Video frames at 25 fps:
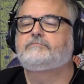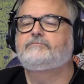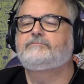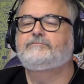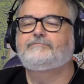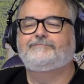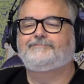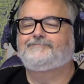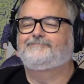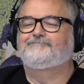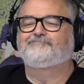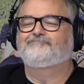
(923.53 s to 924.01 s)

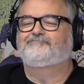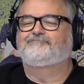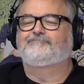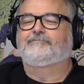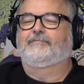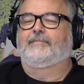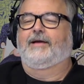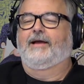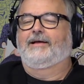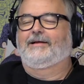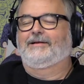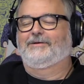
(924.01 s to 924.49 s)
Hmm.
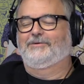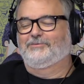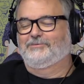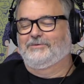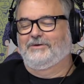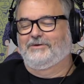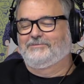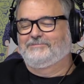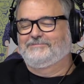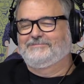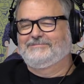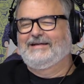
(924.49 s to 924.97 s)

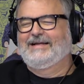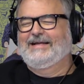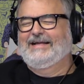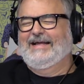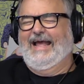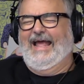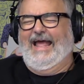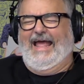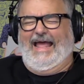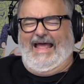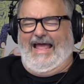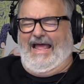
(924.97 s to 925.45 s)
Tank? I don't
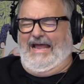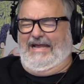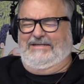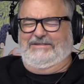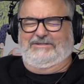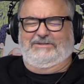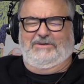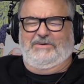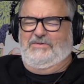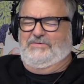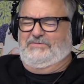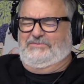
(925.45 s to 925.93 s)
know.
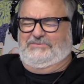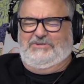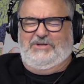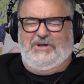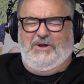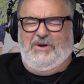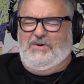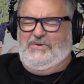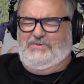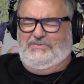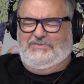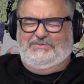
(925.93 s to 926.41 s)

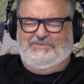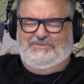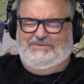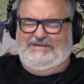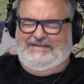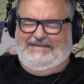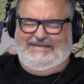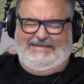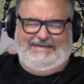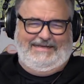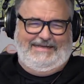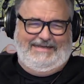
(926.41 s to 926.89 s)

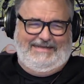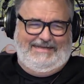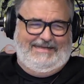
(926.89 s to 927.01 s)
I don't know.